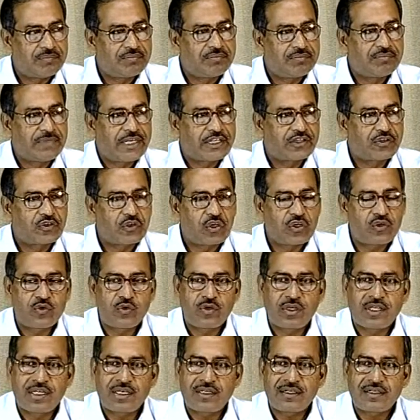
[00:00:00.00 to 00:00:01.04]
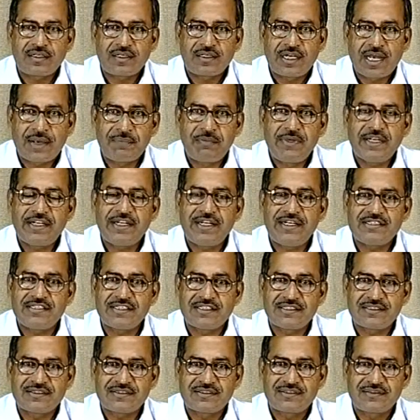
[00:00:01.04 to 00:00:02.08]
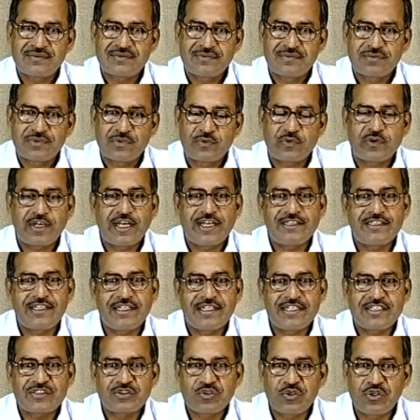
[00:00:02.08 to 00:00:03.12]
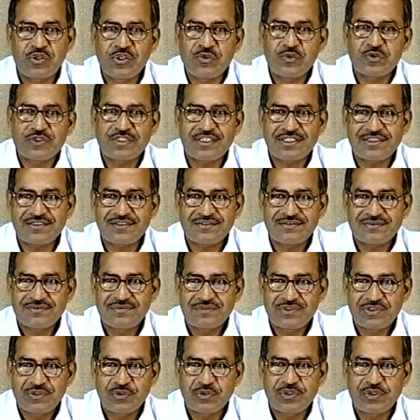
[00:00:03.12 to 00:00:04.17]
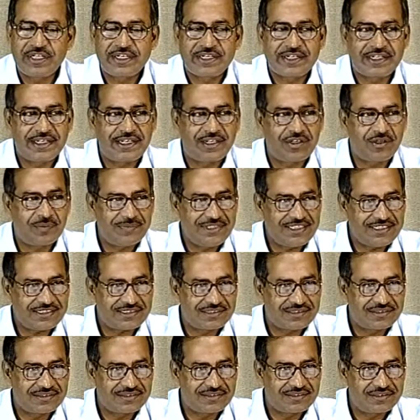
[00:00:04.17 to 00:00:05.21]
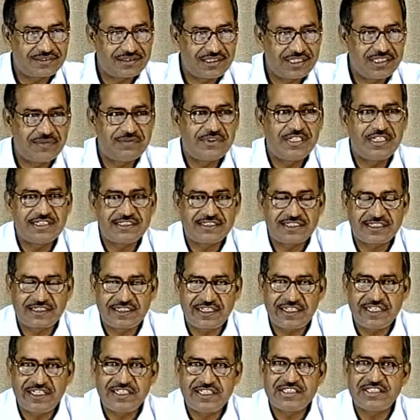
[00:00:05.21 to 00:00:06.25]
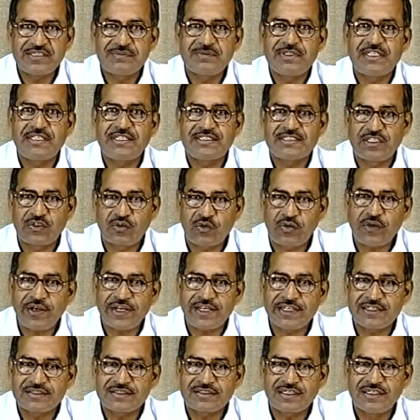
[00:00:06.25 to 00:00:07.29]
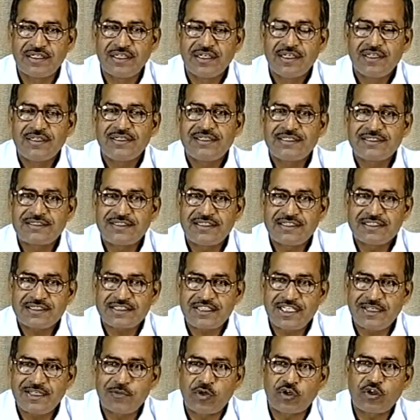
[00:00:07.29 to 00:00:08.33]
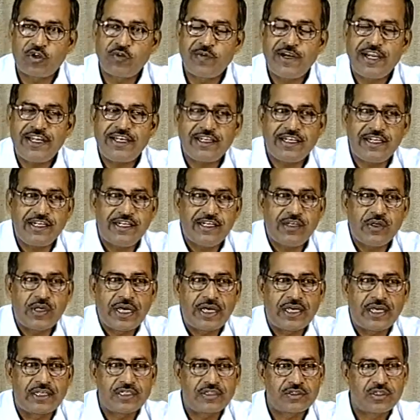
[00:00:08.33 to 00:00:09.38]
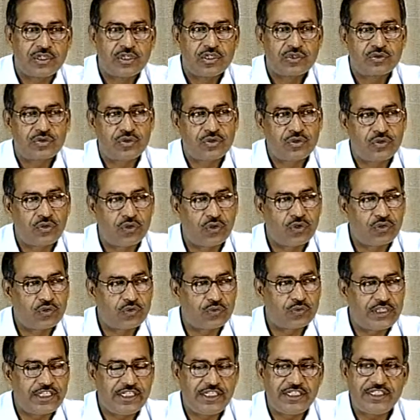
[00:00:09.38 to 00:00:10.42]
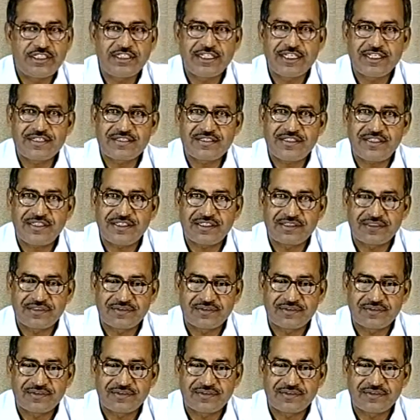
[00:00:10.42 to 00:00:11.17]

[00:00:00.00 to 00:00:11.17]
microcontroller applications where there is no user to take care of this. If there is a glitch, if there is a noise, the system automatically should go to the initial state.